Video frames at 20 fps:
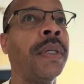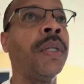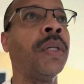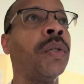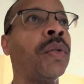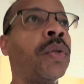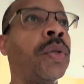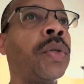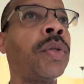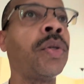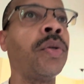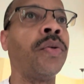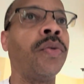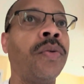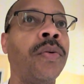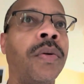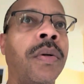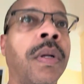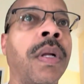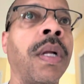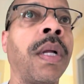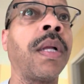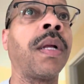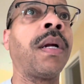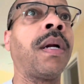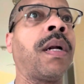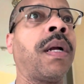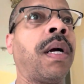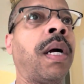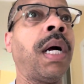So
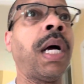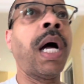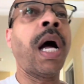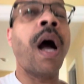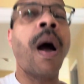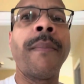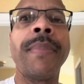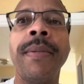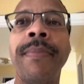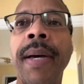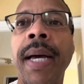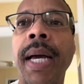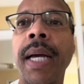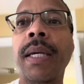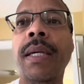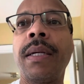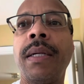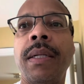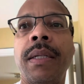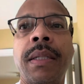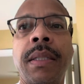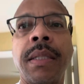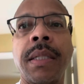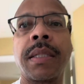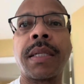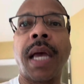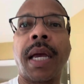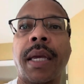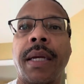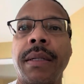I'll be back in a
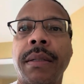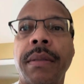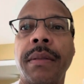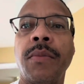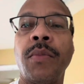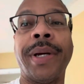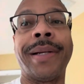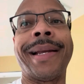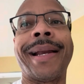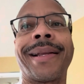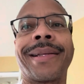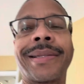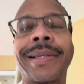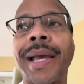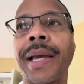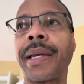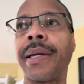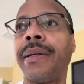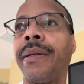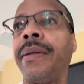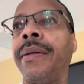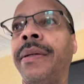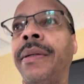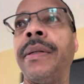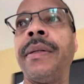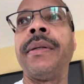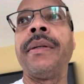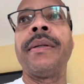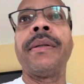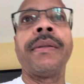second. Well, not a second.
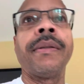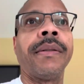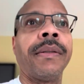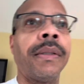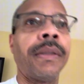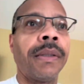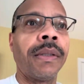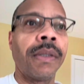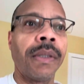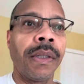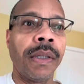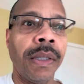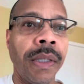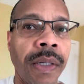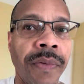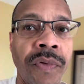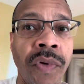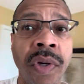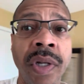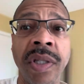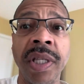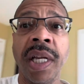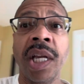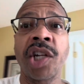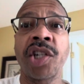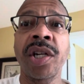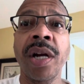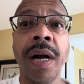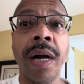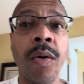If you can take a
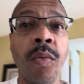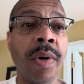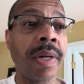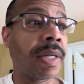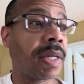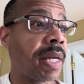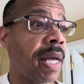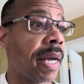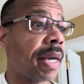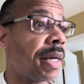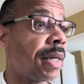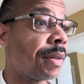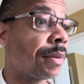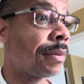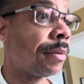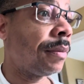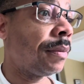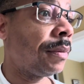shower in 1 second